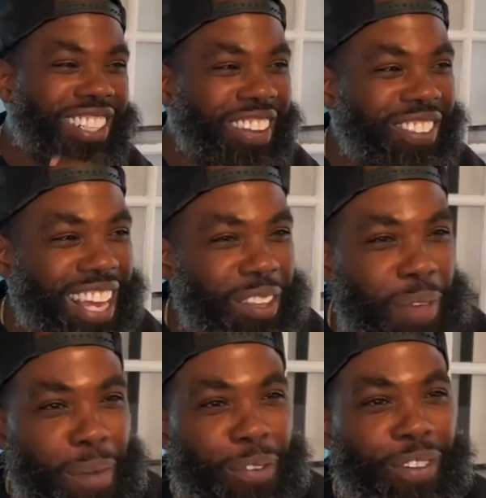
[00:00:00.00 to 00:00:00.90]
definitely got the
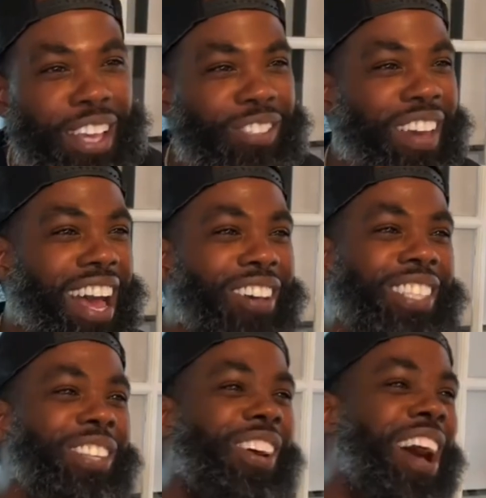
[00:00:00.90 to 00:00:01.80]
baby face, man. I
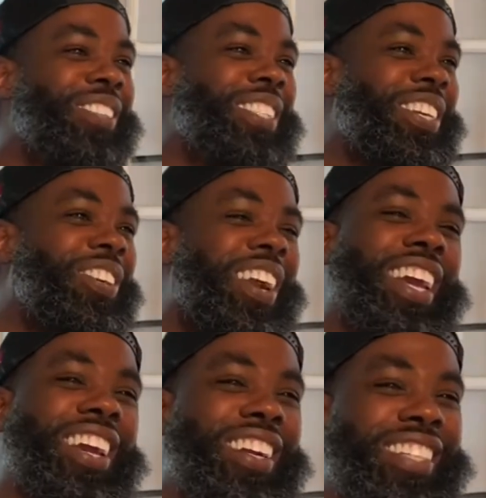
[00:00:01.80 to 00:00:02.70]
don't see a gray hair in